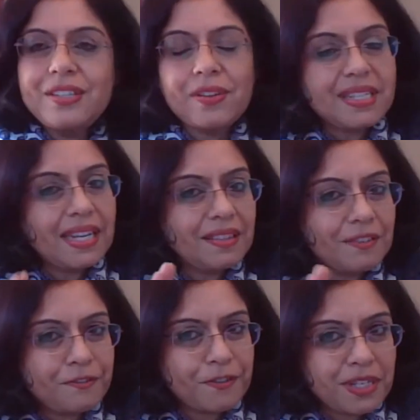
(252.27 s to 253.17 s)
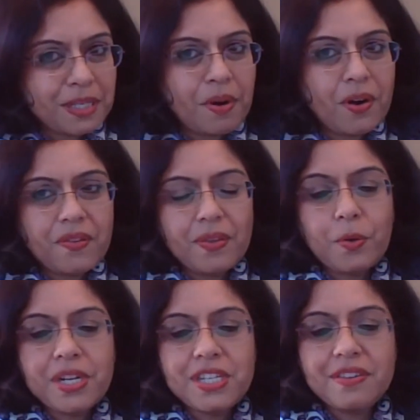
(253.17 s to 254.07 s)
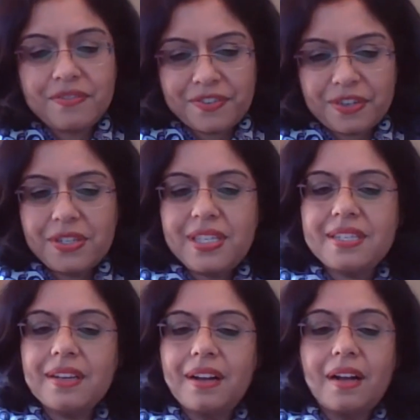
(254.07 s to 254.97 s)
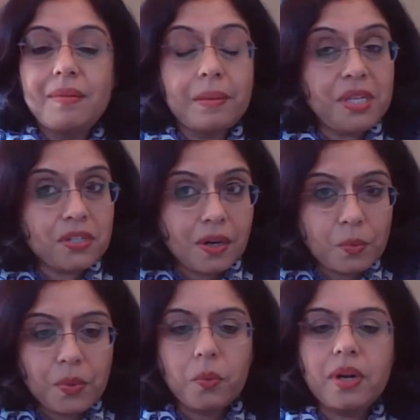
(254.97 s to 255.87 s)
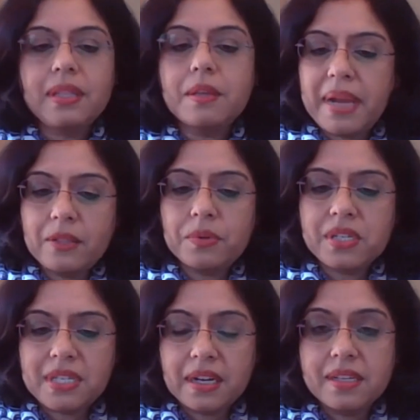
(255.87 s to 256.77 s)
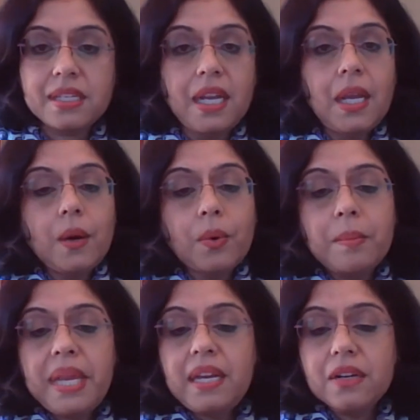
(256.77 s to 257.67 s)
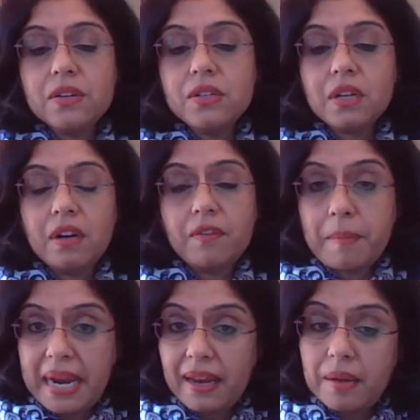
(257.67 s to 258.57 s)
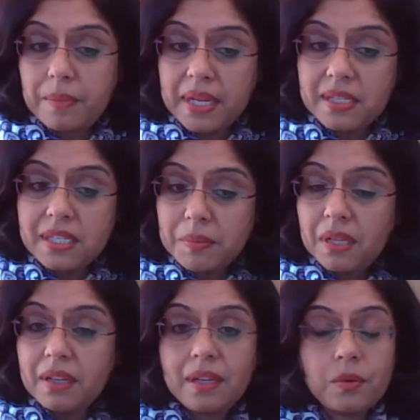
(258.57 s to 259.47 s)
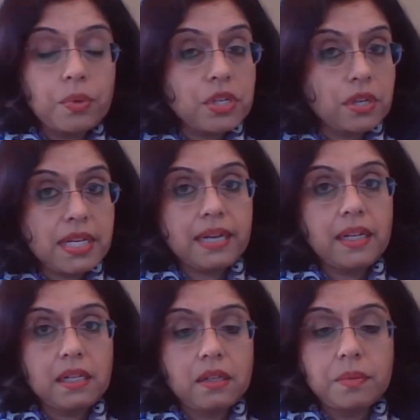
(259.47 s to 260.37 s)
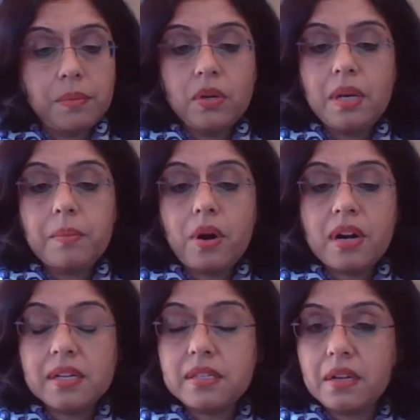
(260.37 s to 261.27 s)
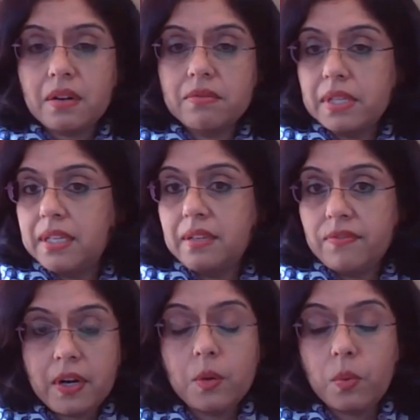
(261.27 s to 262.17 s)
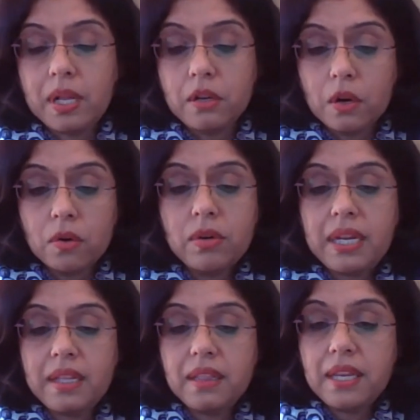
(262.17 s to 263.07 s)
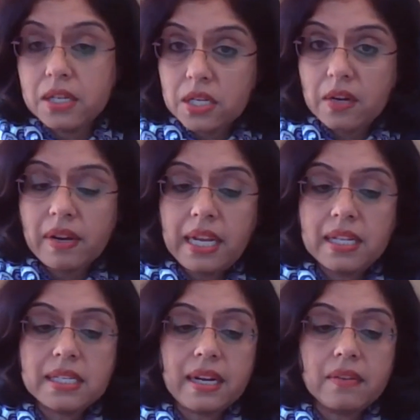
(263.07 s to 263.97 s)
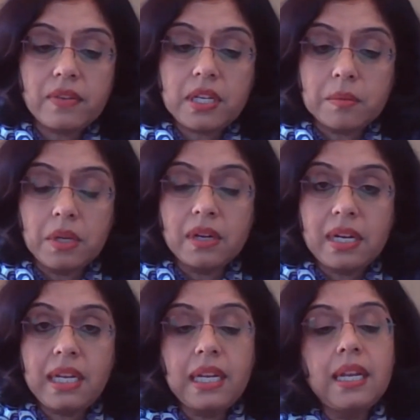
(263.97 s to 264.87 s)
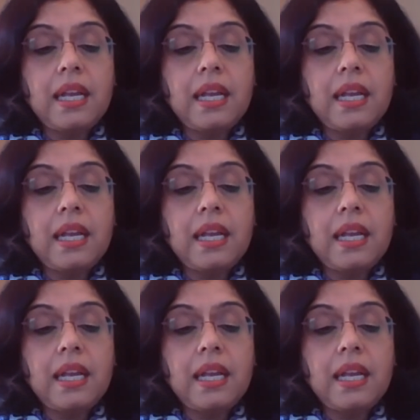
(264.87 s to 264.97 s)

I'll take the first part of the question first. Let me start with what the MathWorks does. We're makers of MATLAB and Simulink, which are technical computing products that are really very well known in the engineering and scientific community.